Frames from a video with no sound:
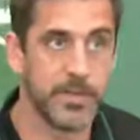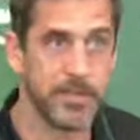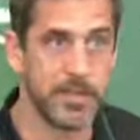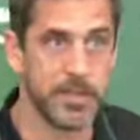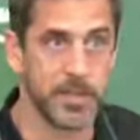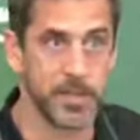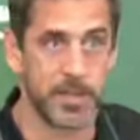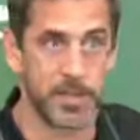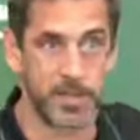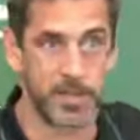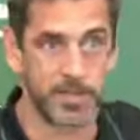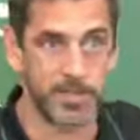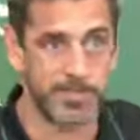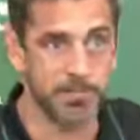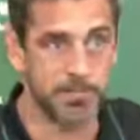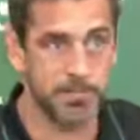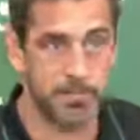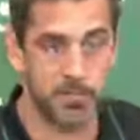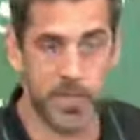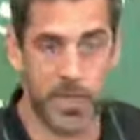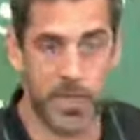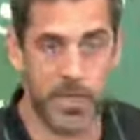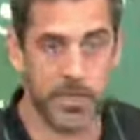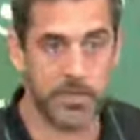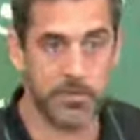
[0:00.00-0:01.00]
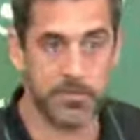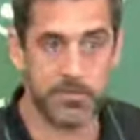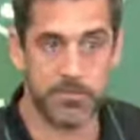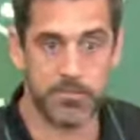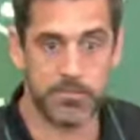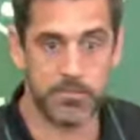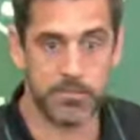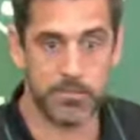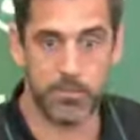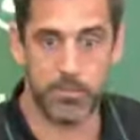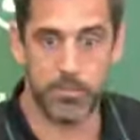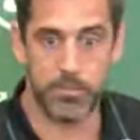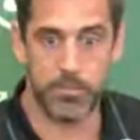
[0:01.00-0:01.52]
uh, not
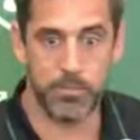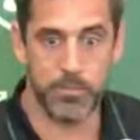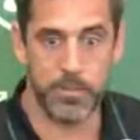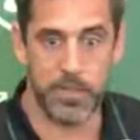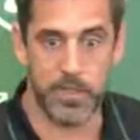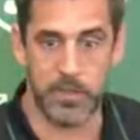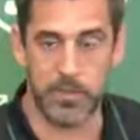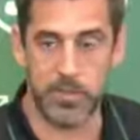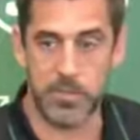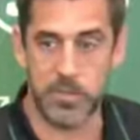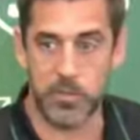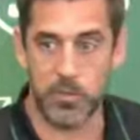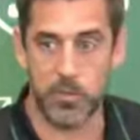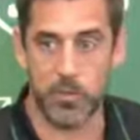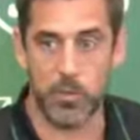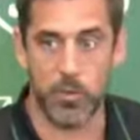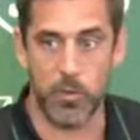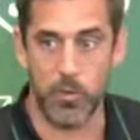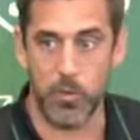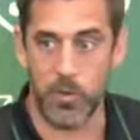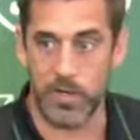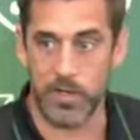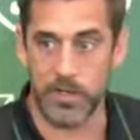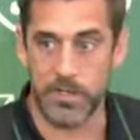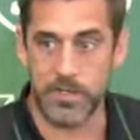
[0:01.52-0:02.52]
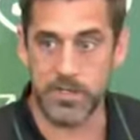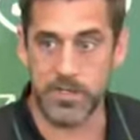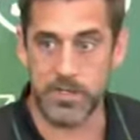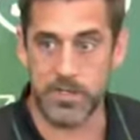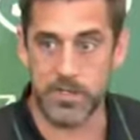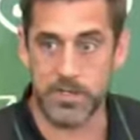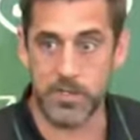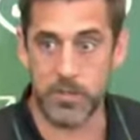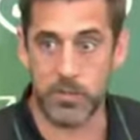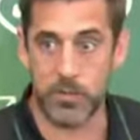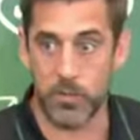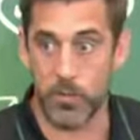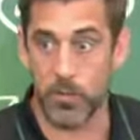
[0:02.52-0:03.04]
you know Super Bowl wins
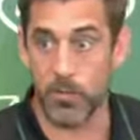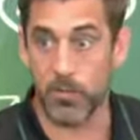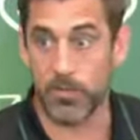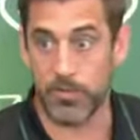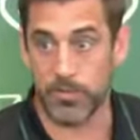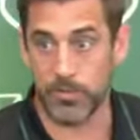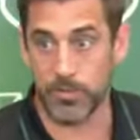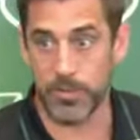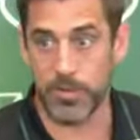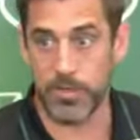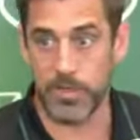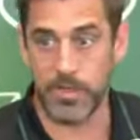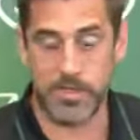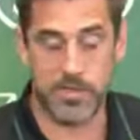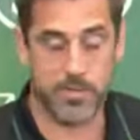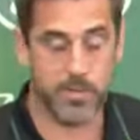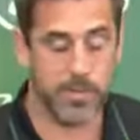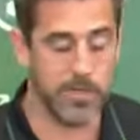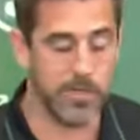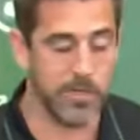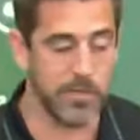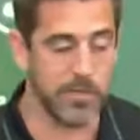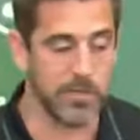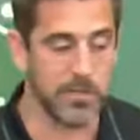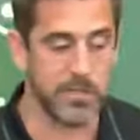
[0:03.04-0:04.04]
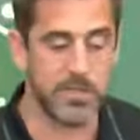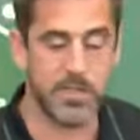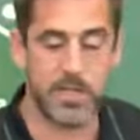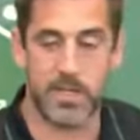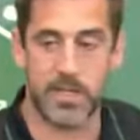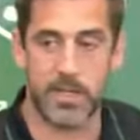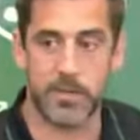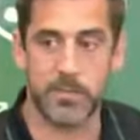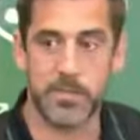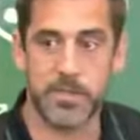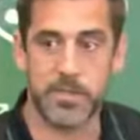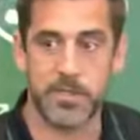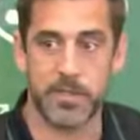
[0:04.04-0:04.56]
since Super Bowl three. It's been a long
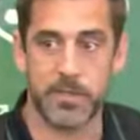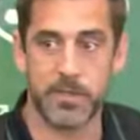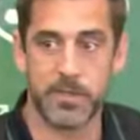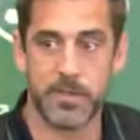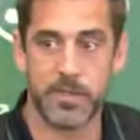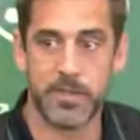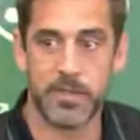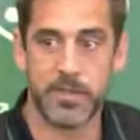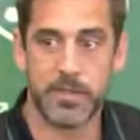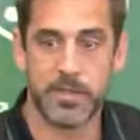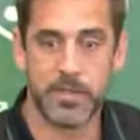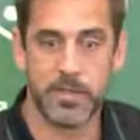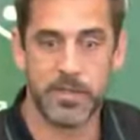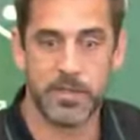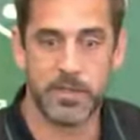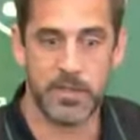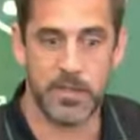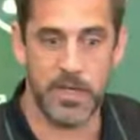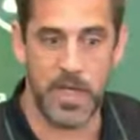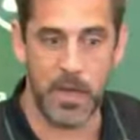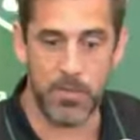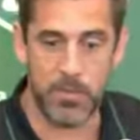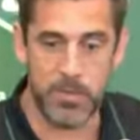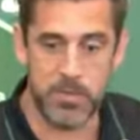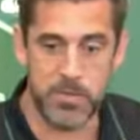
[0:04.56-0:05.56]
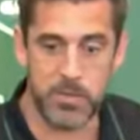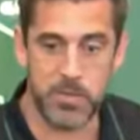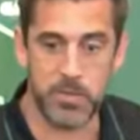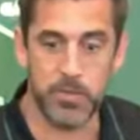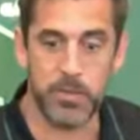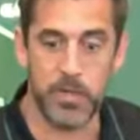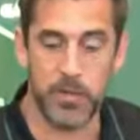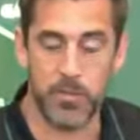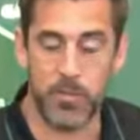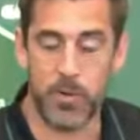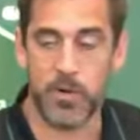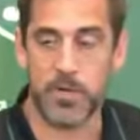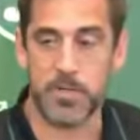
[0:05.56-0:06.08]
time, so the opportunity
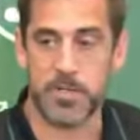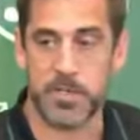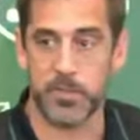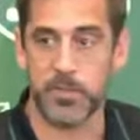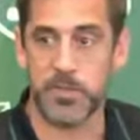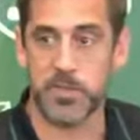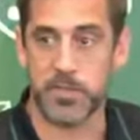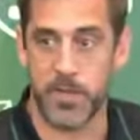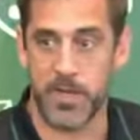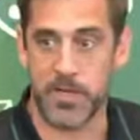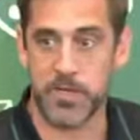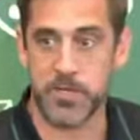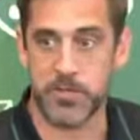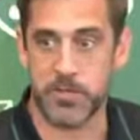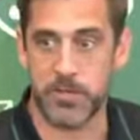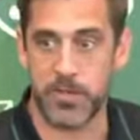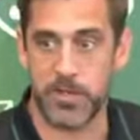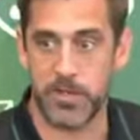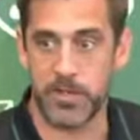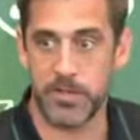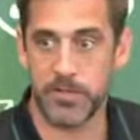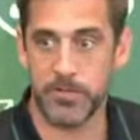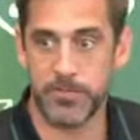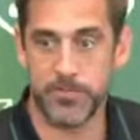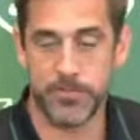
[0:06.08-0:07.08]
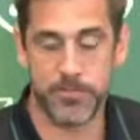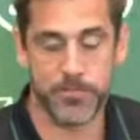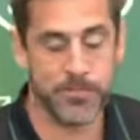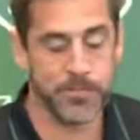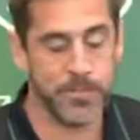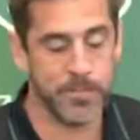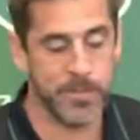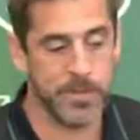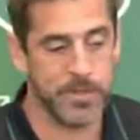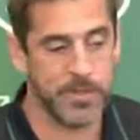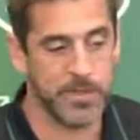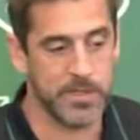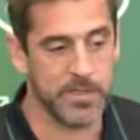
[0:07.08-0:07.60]
to be a part of something special here.
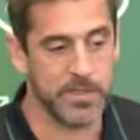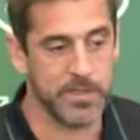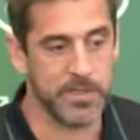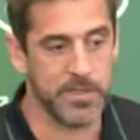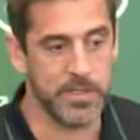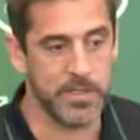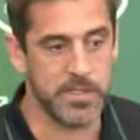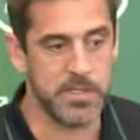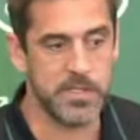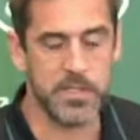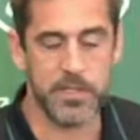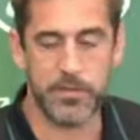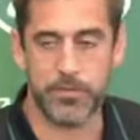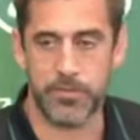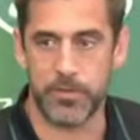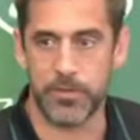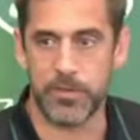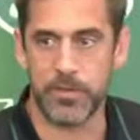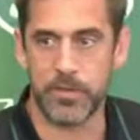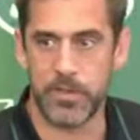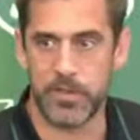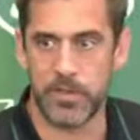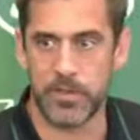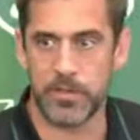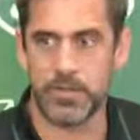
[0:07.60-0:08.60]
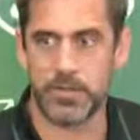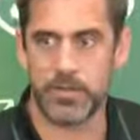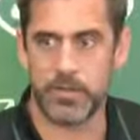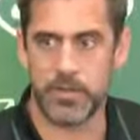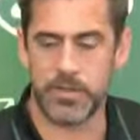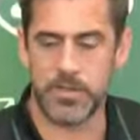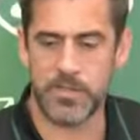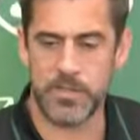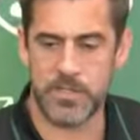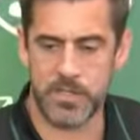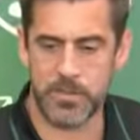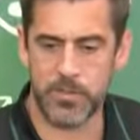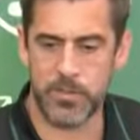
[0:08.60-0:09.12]
it's different, you know.
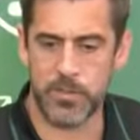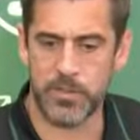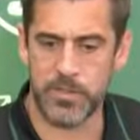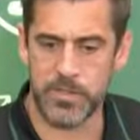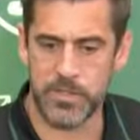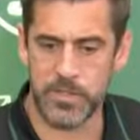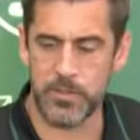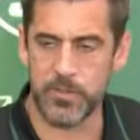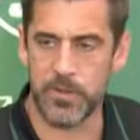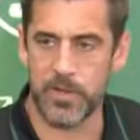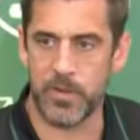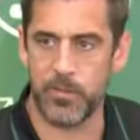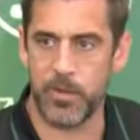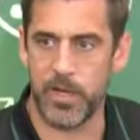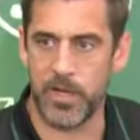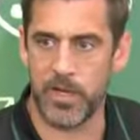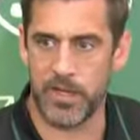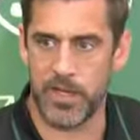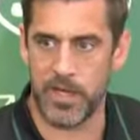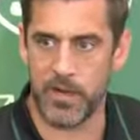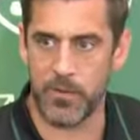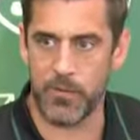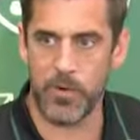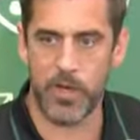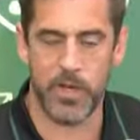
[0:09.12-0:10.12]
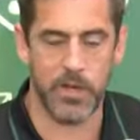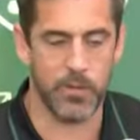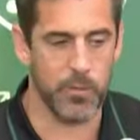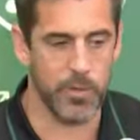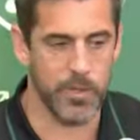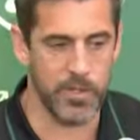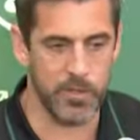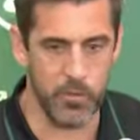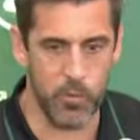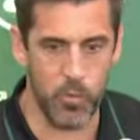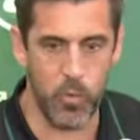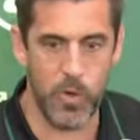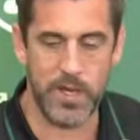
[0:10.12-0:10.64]
It's similar to Green Bay in that way.
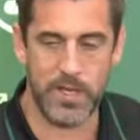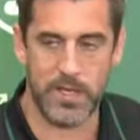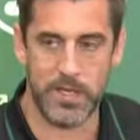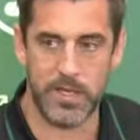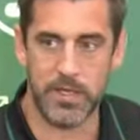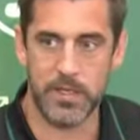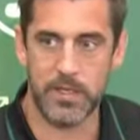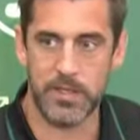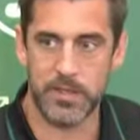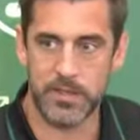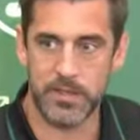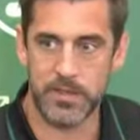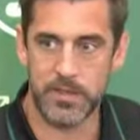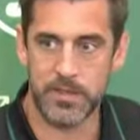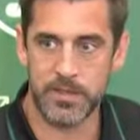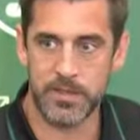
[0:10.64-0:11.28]
When you win